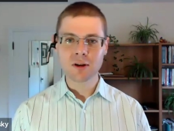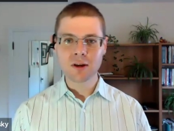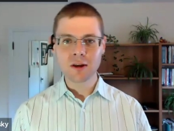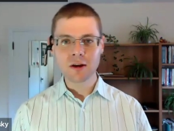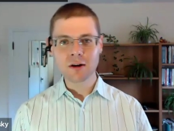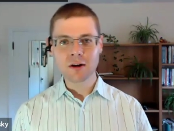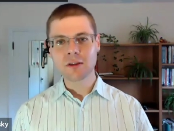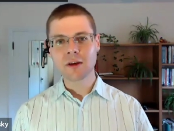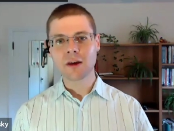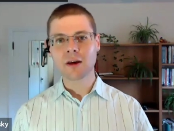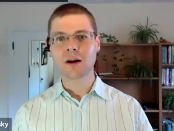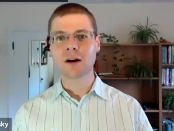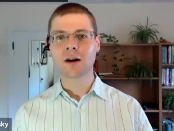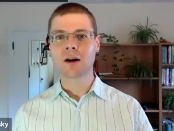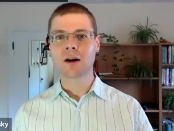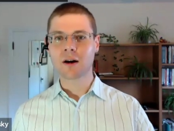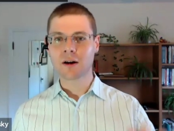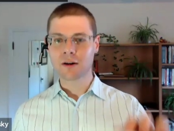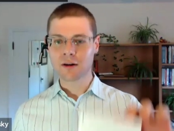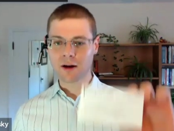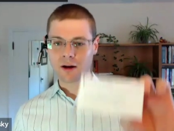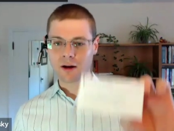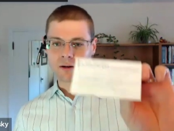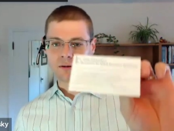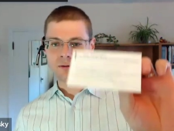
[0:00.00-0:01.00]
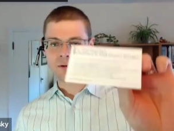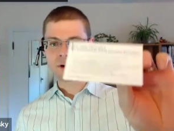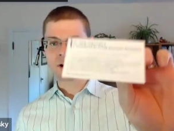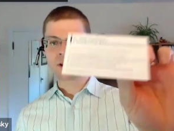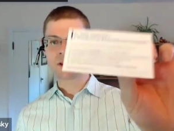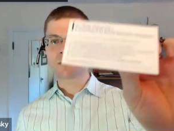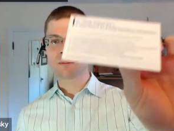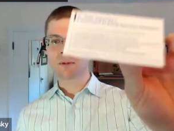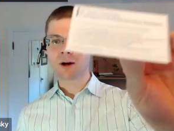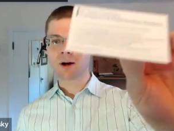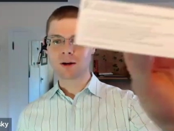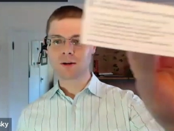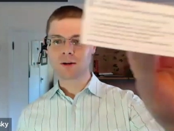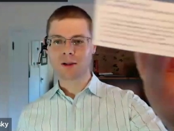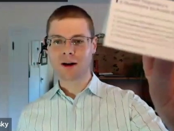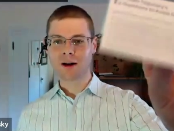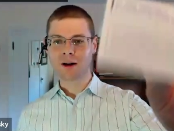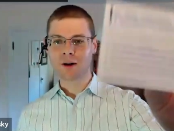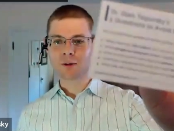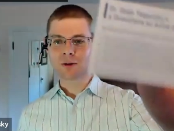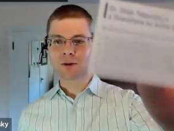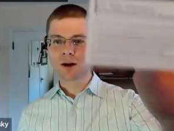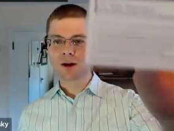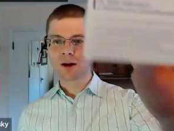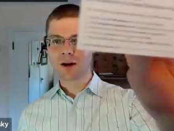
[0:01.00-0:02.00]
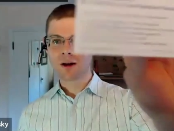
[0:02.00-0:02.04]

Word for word: And so here they are, and I'll read them out